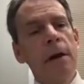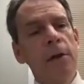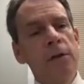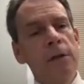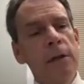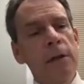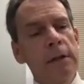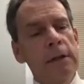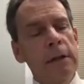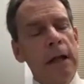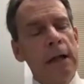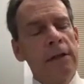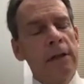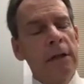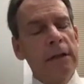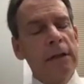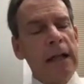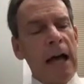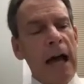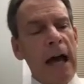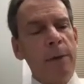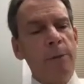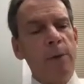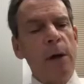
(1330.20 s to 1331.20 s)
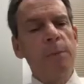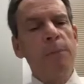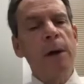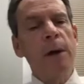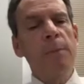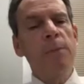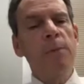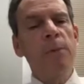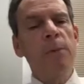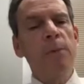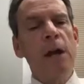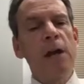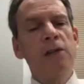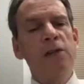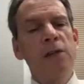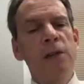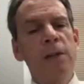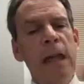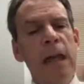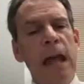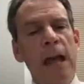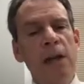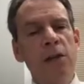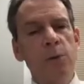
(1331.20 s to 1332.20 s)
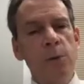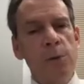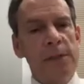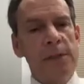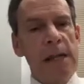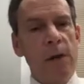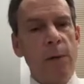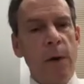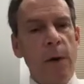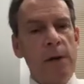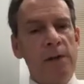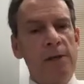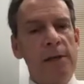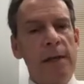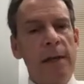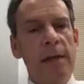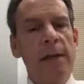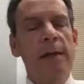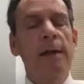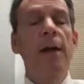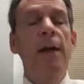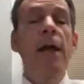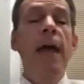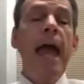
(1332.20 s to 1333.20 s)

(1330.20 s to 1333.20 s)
the library preparation, the actual sequencing.